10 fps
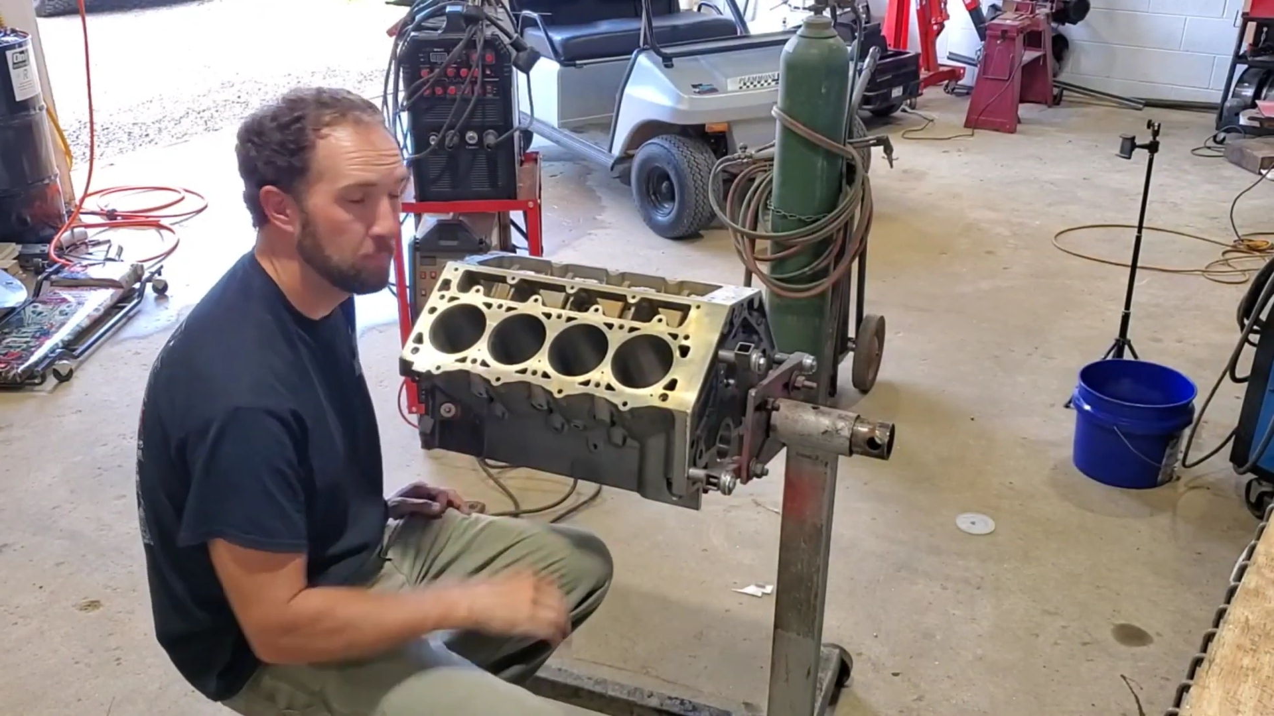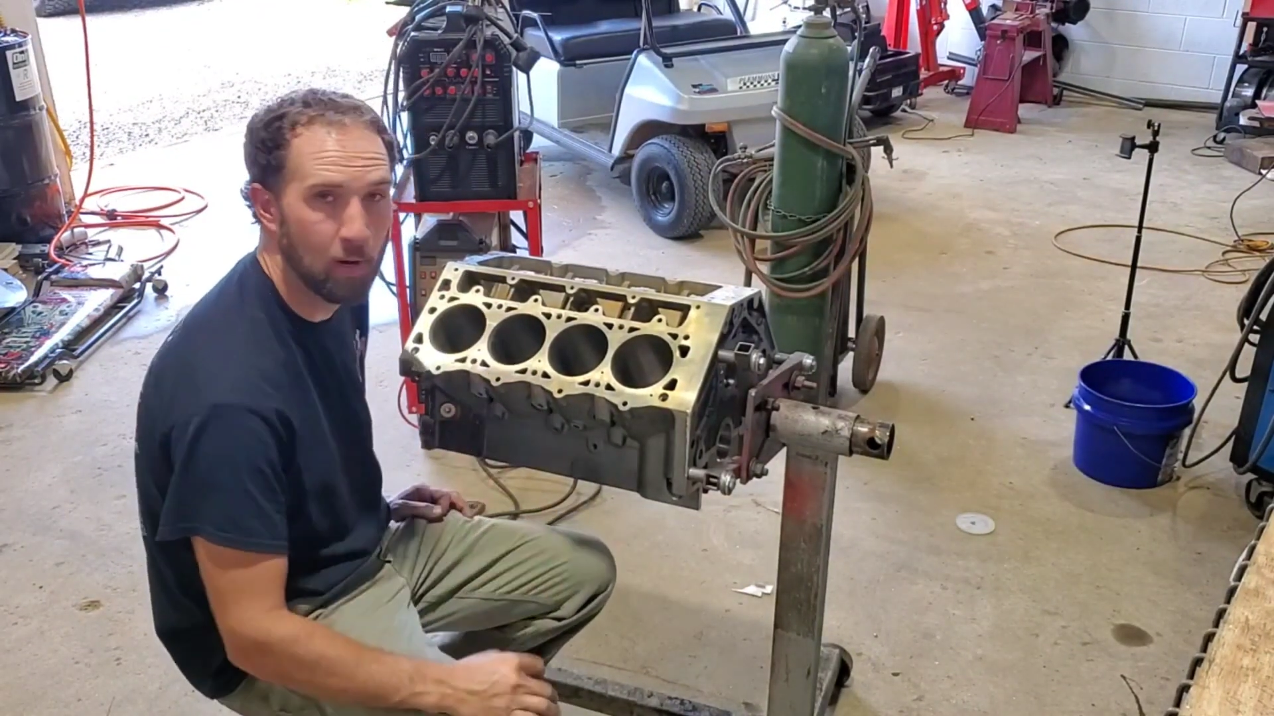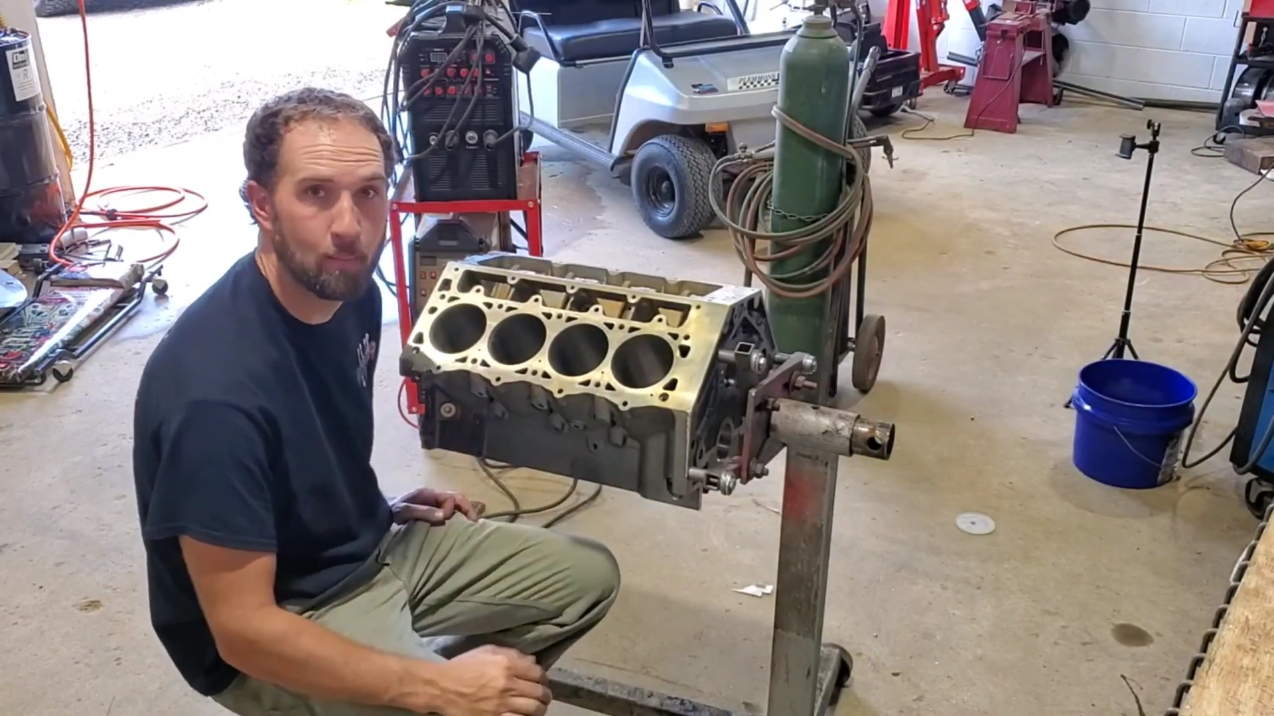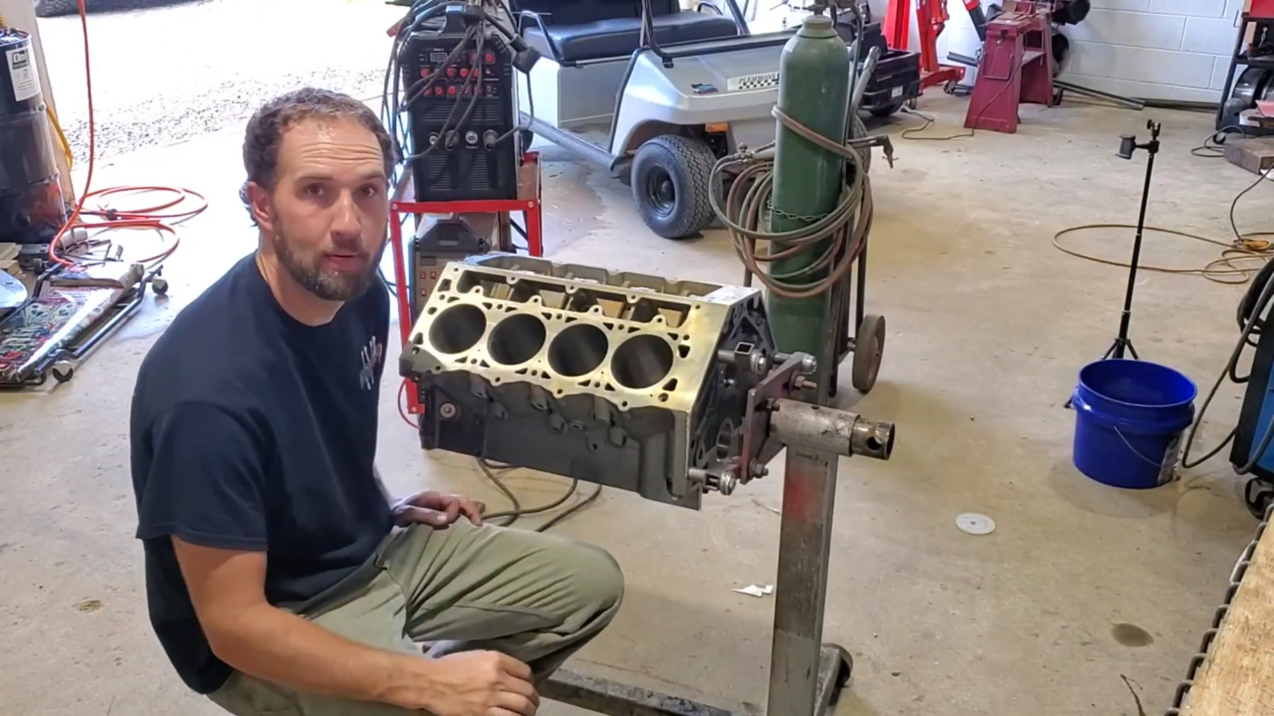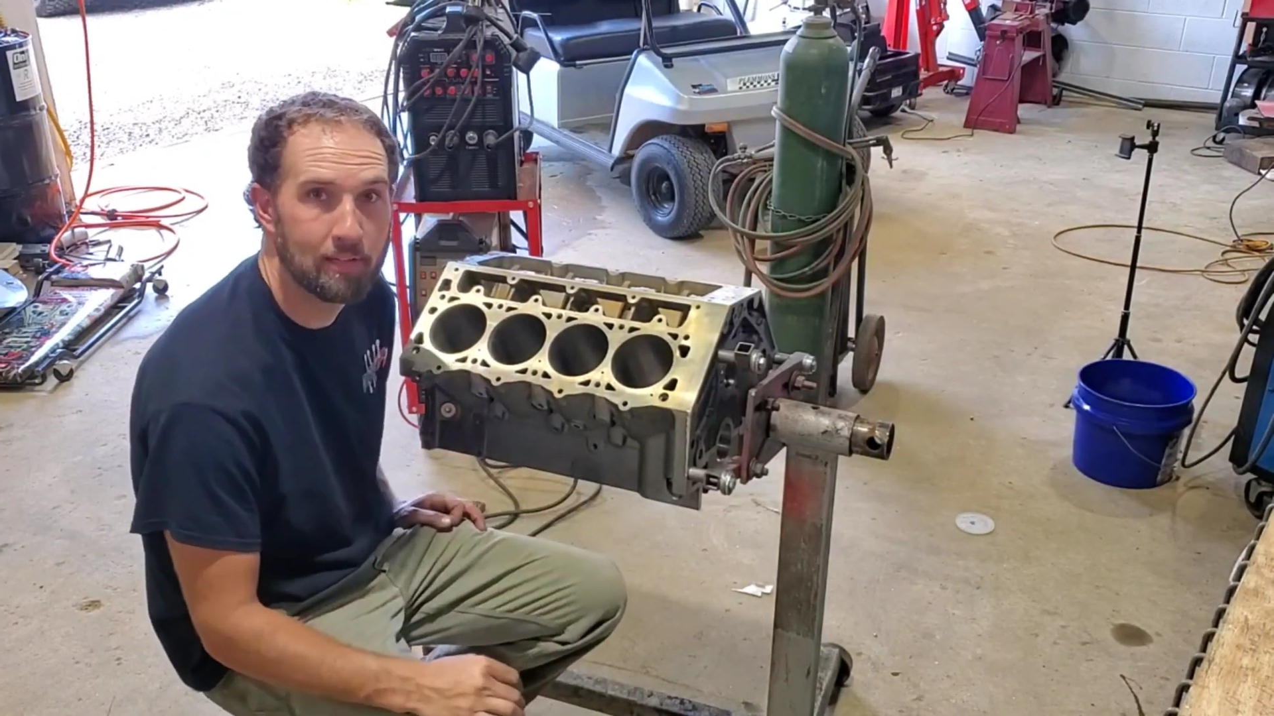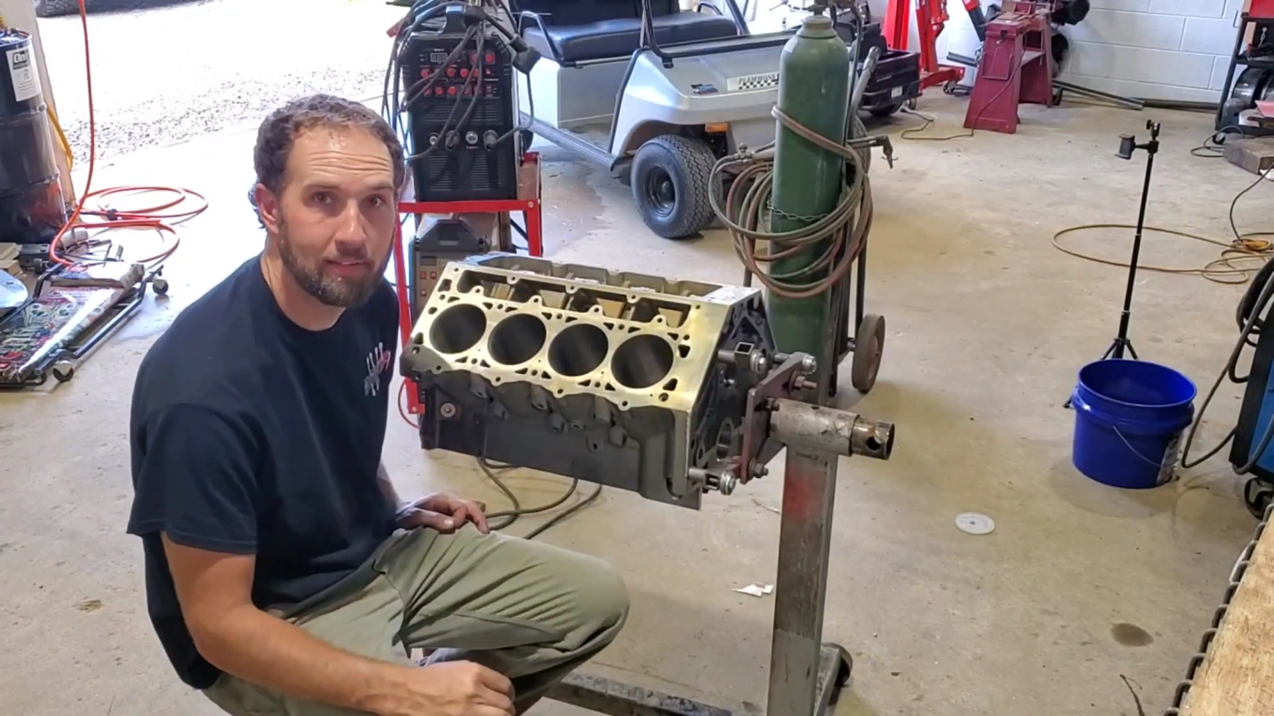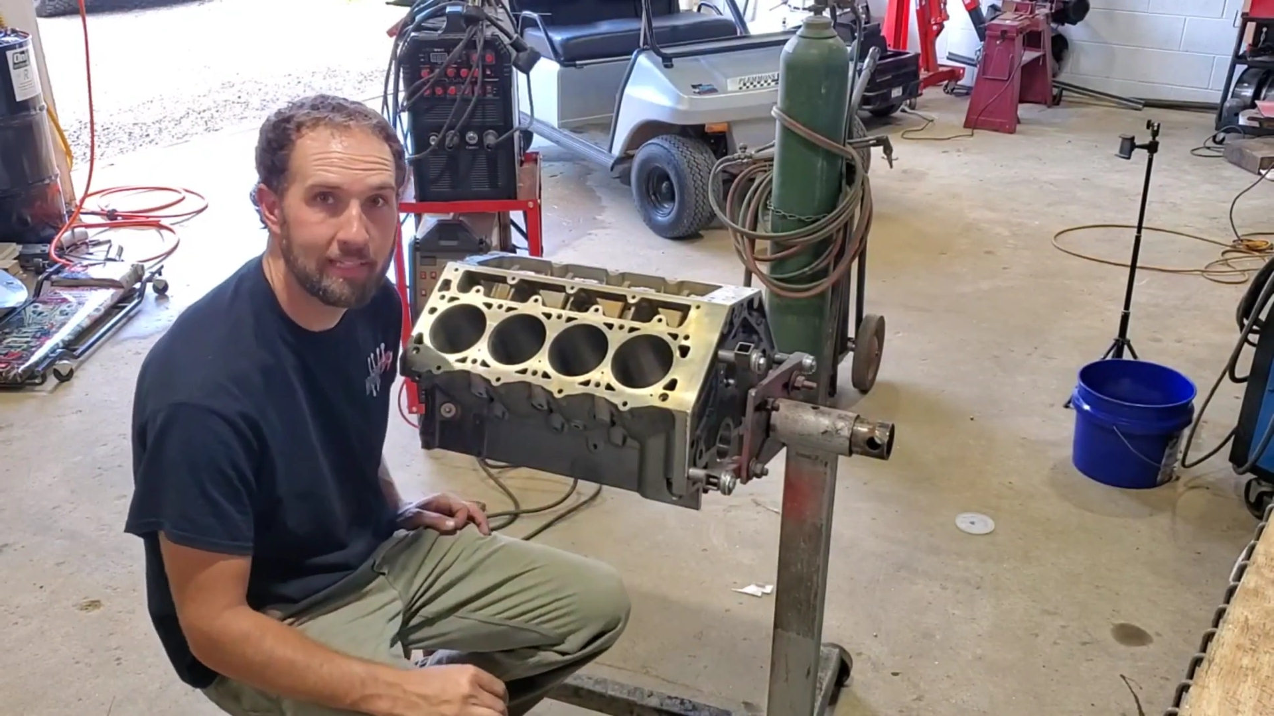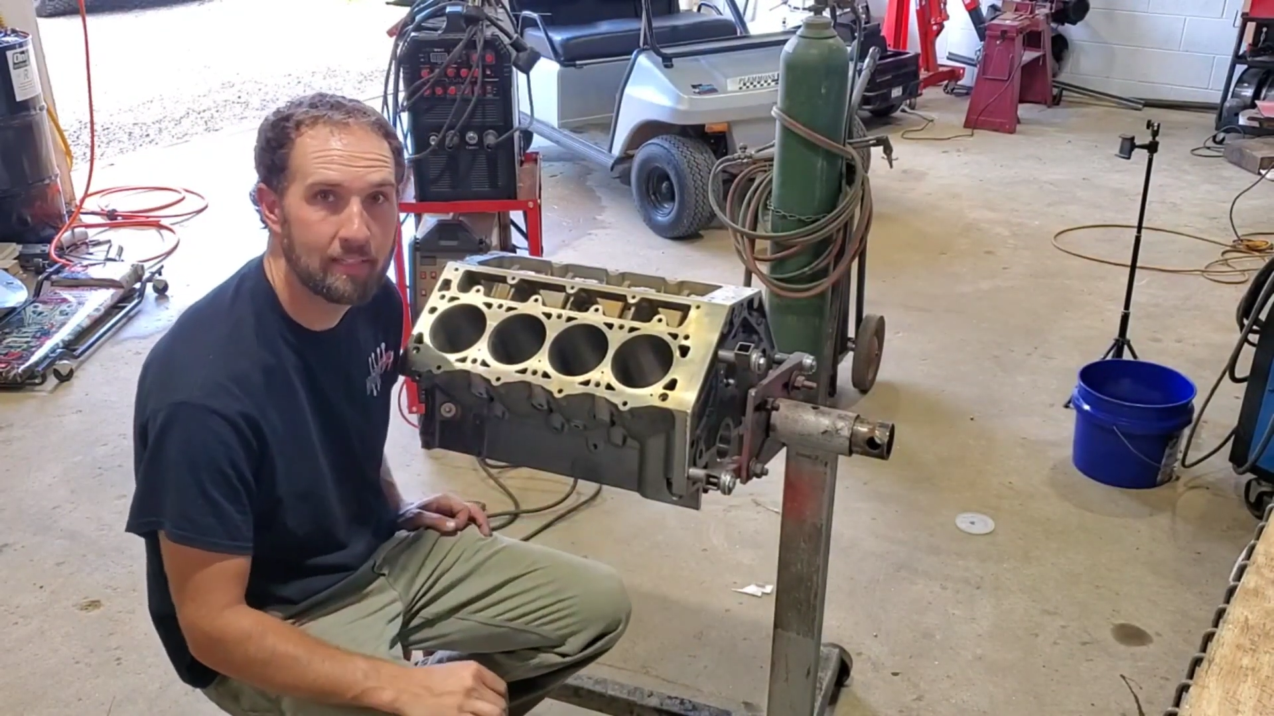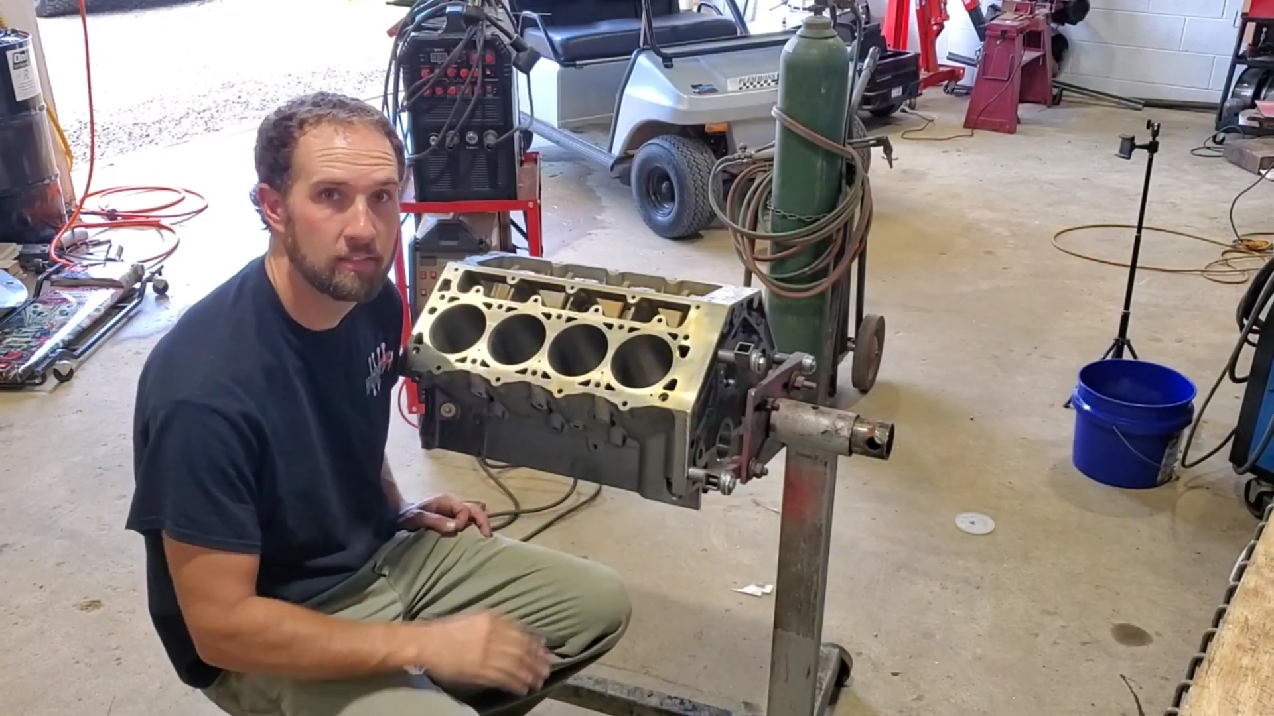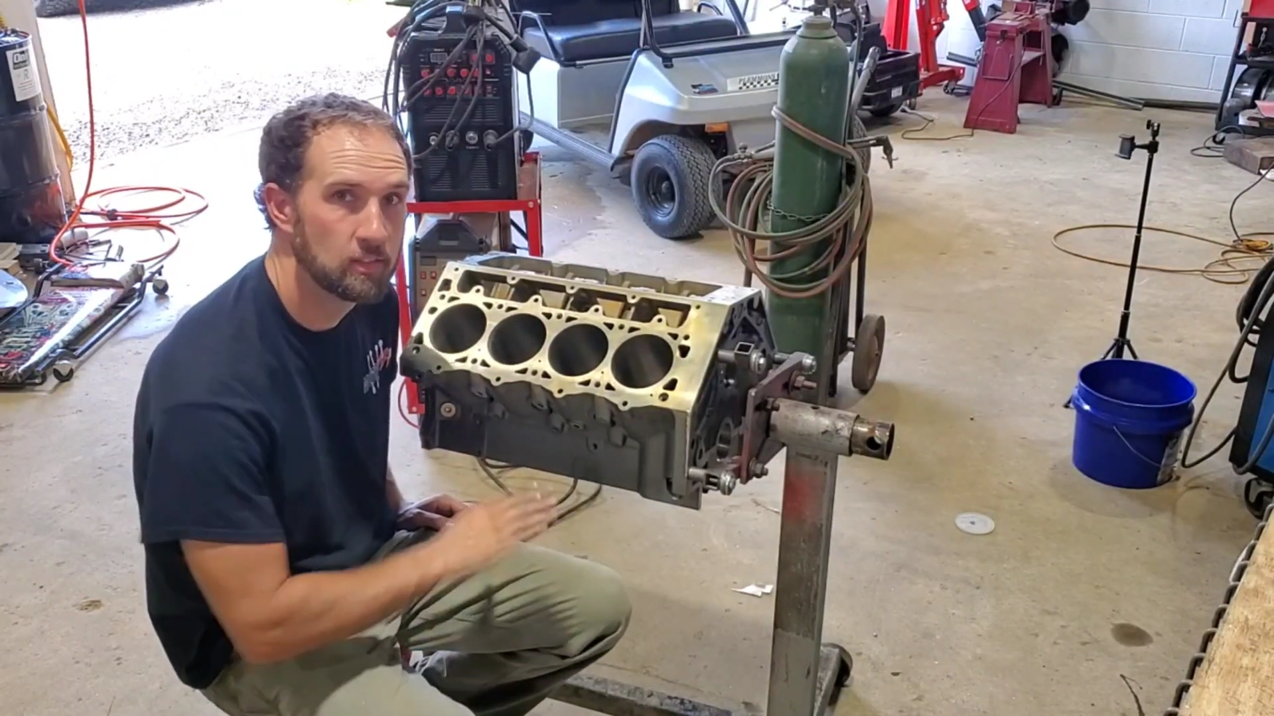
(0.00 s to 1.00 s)

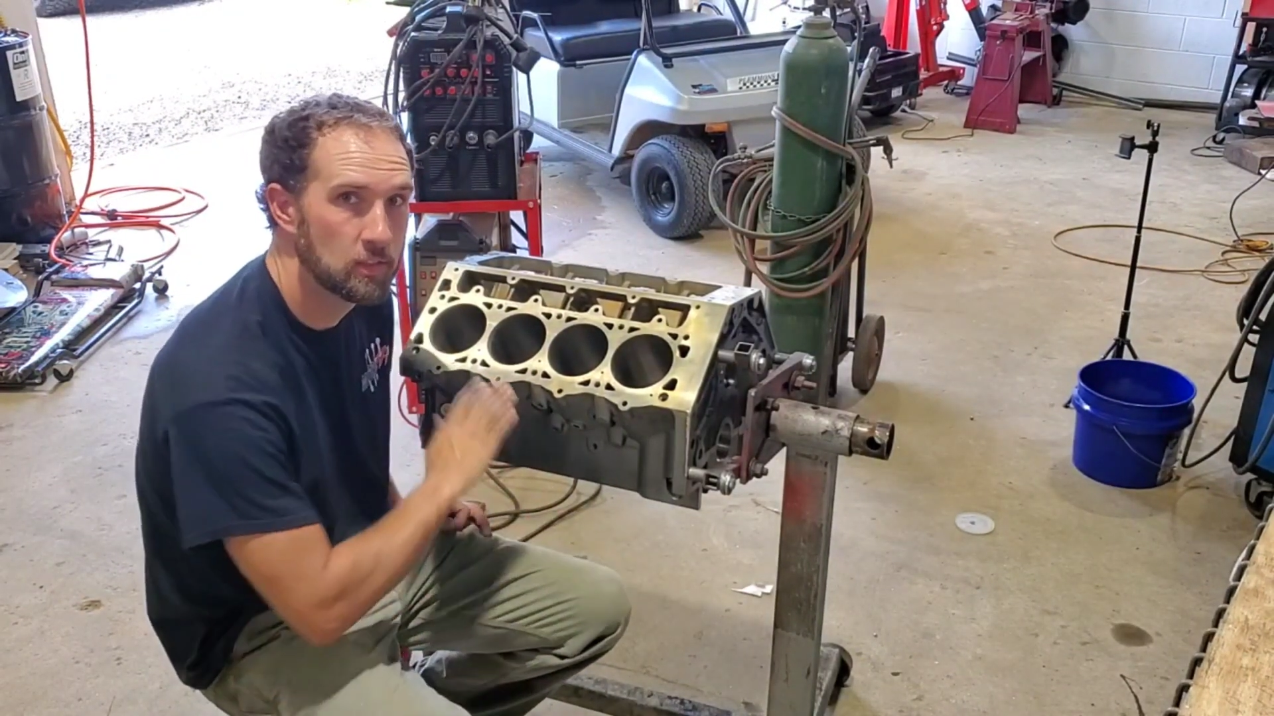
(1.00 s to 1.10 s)
permanently